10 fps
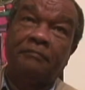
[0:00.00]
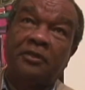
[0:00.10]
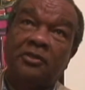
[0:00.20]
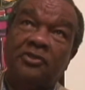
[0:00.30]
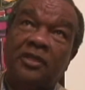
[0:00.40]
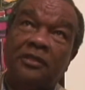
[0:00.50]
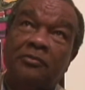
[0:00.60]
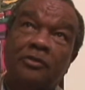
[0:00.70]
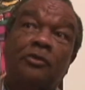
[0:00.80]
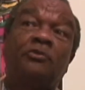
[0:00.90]
because things
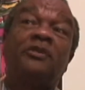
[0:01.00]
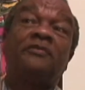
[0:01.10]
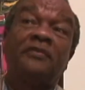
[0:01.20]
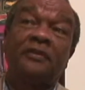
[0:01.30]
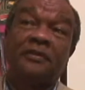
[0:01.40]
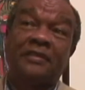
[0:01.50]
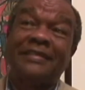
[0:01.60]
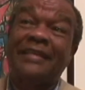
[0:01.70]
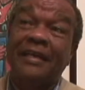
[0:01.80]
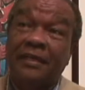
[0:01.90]
were so different
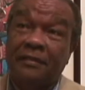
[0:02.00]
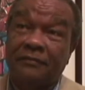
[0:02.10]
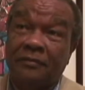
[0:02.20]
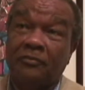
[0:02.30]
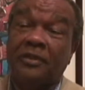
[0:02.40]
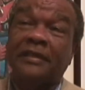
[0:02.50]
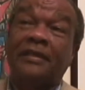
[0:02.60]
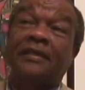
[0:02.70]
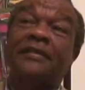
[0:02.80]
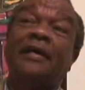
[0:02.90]
then from what they
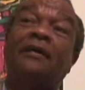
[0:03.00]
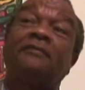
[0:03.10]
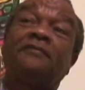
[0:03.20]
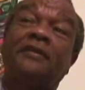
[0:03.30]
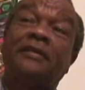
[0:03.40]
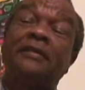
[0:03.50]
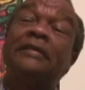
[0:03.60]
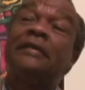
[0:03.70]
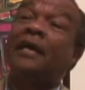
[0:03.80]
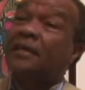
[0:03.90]
are now for
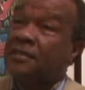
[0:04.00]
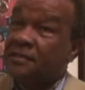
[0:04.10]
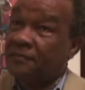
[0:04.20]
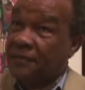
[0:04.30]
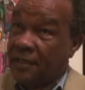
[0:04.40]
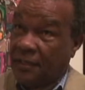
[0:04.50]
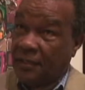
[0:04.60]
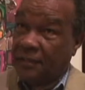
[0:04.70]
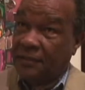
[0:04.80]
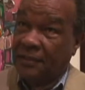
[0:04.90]
artists of color,